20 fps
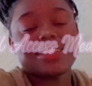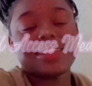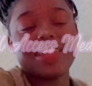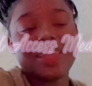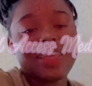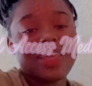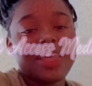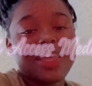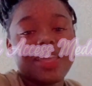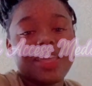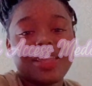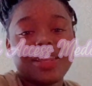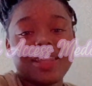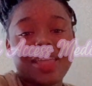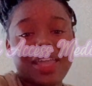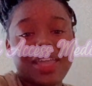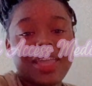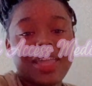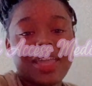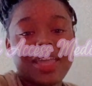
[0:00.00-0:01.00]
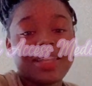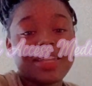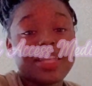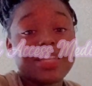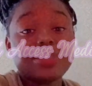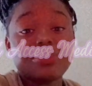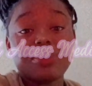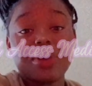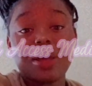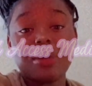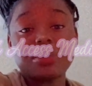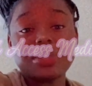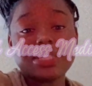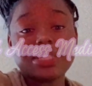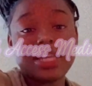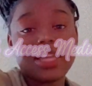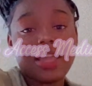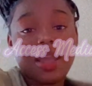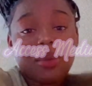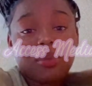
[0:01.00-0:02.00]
Shit, they that's what I'm saying.